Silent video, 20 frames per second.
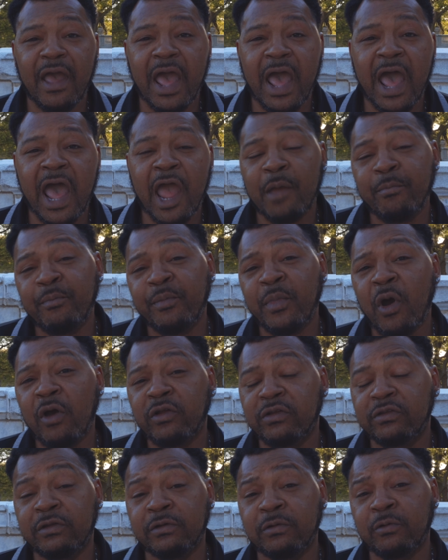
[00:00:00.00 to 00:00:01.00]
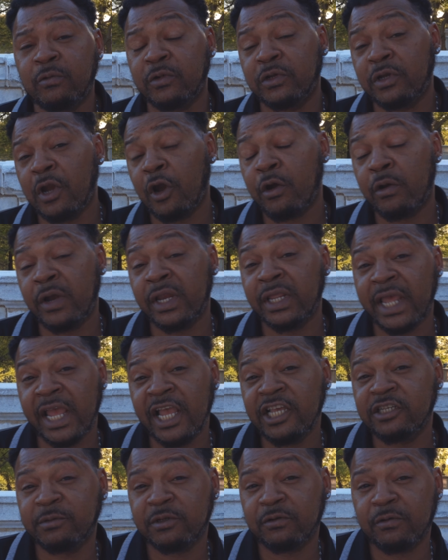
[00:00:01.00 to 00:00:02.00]
I bought her
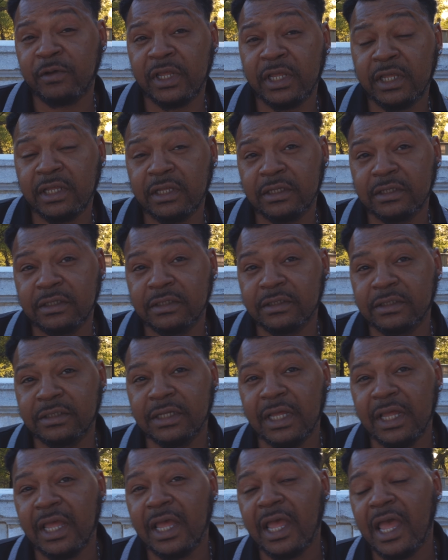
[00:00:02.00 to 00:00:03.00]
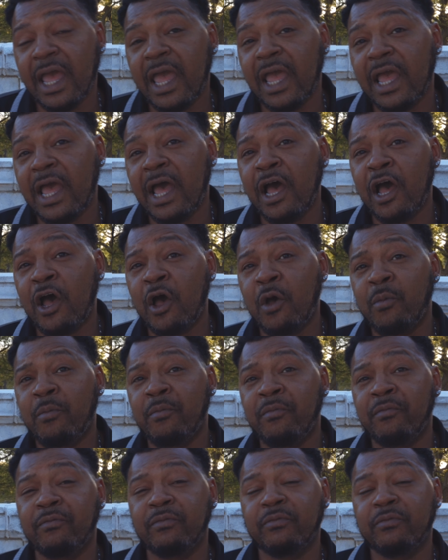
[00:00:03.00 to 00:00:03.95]
engagement ring, um,